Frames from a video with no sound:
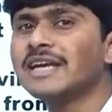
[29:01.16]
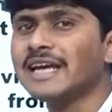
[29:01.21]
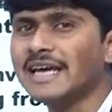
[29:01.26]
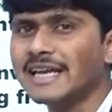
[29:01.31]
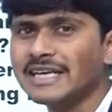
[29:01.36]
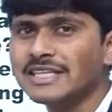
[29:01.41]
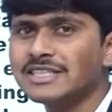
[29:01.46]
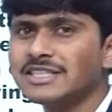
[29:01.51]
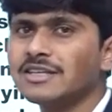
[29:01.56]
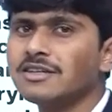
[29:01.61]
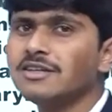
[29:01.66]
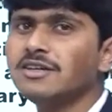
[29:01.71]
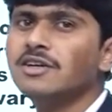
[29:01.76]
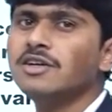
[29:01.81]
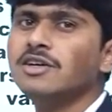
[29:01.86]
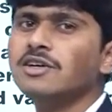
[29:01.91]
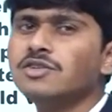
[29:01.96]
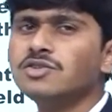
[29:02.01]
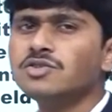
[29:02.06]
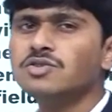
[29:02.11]
direction.
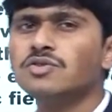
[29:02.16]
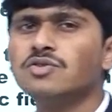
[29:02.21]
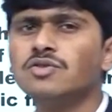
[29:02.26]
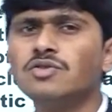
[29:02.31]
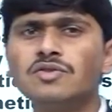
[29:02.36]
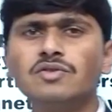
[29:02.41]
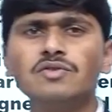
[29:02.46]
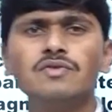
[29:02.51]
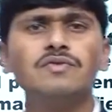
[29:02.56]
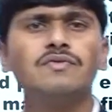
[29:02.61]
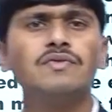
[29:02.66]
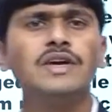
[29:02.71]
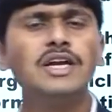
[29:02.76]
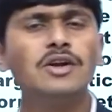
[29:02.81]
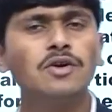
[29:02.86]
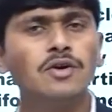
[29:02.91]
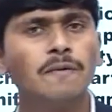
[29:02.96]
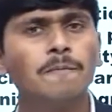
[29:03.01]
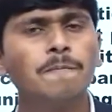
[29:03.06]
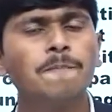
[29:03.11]
So we
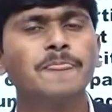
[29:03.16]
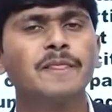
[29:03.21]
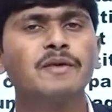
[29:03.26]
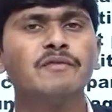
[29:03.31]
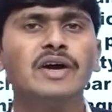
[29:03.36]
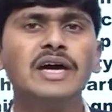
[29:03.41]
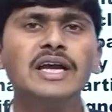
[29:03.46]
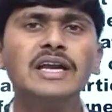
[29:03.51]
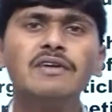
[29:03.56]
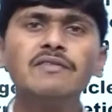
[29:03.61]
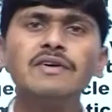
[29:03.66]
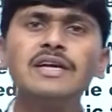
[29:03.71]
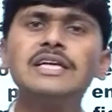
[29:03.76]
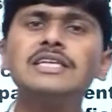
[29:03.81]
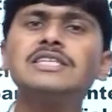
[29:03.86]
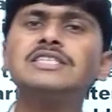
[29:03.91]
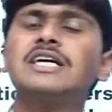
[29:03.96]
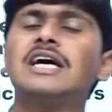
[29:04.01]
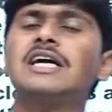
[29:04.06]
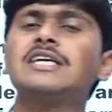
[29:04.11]
know whenever a
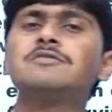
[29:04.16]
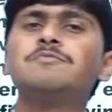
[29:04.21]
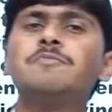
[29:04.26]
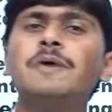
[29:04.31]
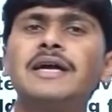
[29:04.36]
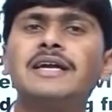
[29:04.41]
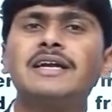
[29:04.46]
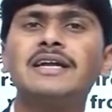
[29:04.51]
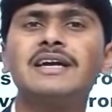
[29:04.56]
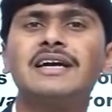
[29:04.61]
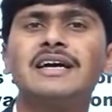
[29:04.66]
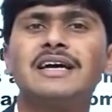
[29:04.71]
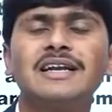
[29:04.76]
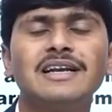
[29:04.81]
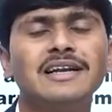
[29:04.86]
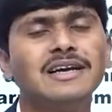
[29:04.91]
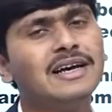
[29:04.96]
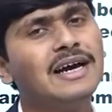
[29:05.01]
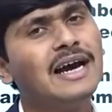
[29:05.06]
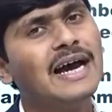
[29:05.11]
charged particle
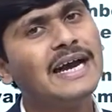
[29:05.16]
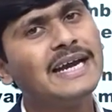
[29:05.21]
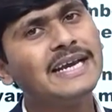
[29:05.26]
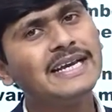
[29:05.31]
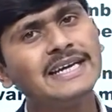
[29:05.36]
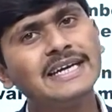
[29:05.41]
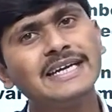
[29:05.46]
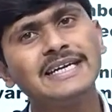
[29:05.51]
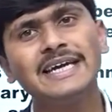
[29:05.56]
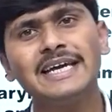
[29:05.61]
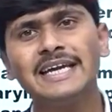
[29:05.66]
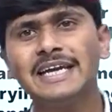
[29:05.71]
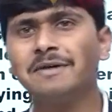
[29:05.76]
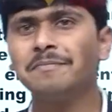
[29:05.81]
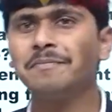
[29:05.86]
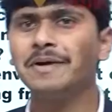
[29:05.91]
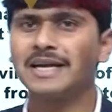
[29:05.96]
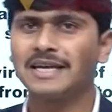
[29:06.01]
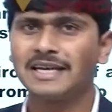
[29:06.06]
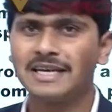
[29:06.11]
enter in a
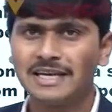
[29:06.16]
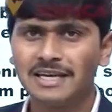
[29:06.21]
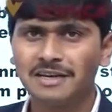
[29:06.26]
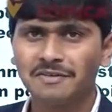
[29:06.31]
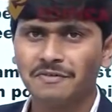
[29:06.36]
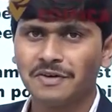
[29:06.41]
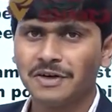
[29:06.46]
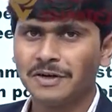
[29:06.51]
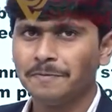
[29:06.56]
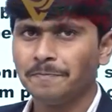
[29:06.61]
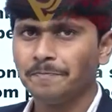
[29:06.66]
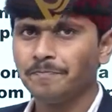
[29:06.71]
magnetic field,